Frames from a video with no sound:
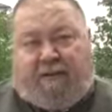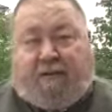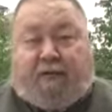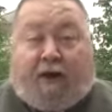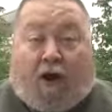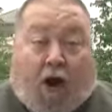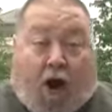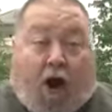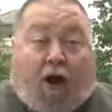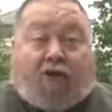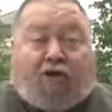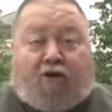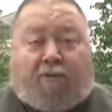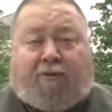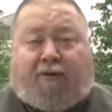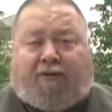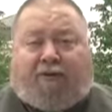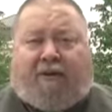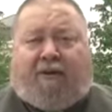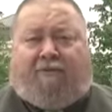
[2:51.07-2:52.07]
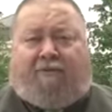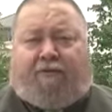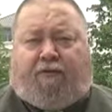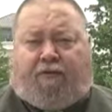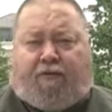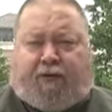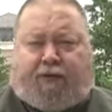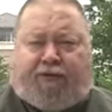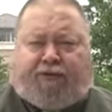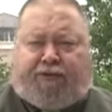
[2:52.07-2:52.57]
that arguments then for
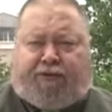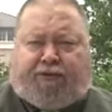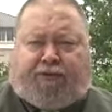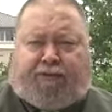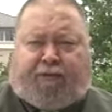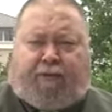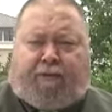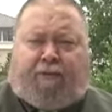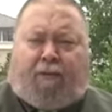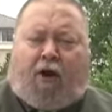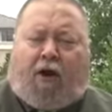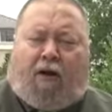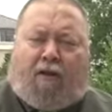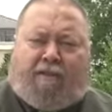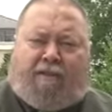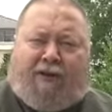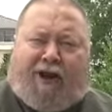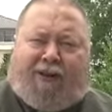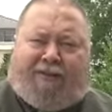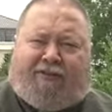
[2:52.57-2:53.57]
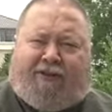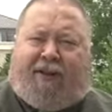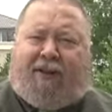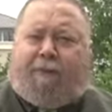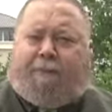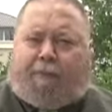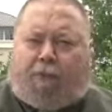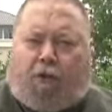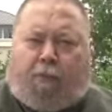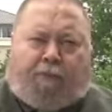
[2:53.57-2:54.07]
religion are in fact
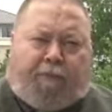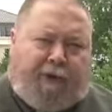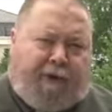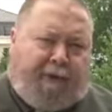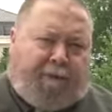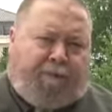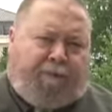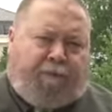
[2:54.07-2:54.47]
inappropriate.